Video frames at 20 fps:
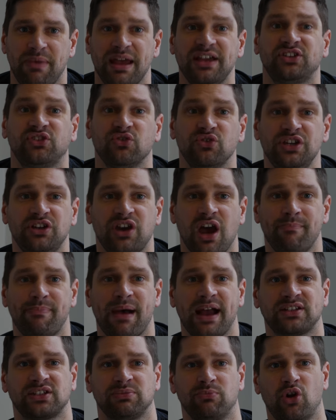Make sure you come
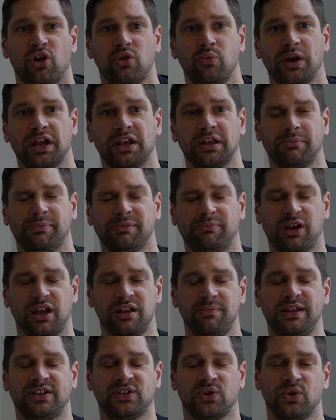back tomorrow. We're going
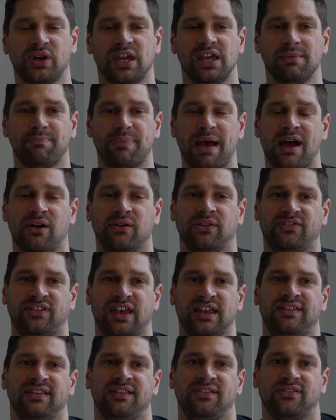to be talking about
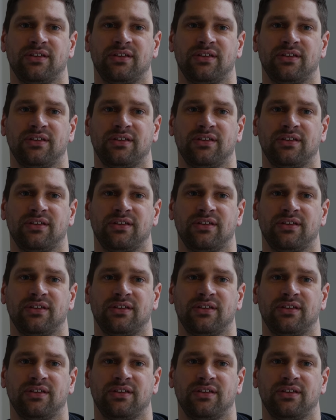setting